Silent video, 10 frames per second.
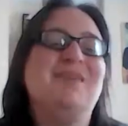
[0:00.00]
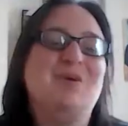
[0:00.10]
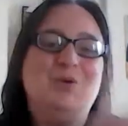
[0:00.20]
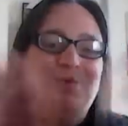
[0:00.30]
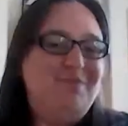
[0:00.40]

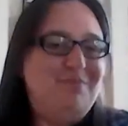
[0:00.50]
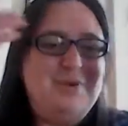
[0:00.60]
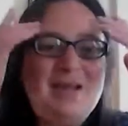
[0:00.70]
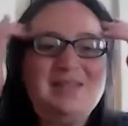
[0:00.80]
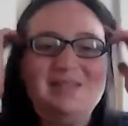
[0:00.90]
or
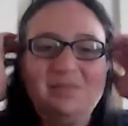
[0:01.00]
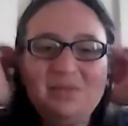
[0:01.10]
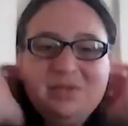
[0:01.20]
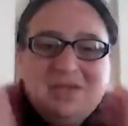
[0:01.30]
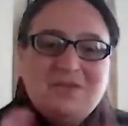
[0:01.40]
practicing
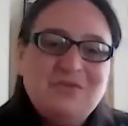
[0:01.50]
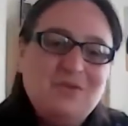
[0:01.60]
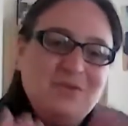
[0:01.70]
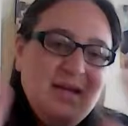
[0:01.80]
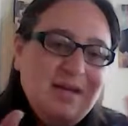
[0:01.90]
music
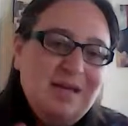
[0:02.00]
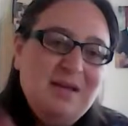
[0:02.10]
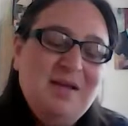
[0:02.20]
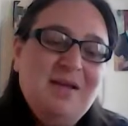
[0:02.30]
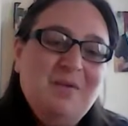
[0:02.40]
for
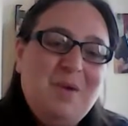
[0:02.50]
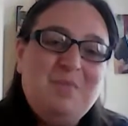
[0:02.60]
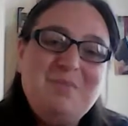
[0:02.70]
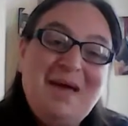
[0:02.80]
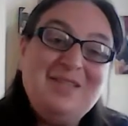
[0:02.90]

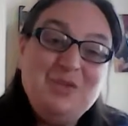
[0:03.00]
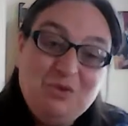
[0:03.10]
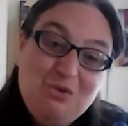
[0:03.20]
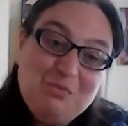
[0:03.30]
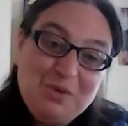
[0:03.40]
when we're back to
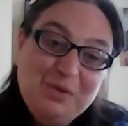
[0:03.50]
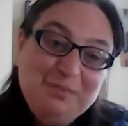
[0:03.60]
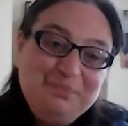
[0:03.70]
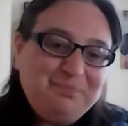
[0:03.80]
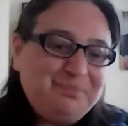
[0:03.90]
normal,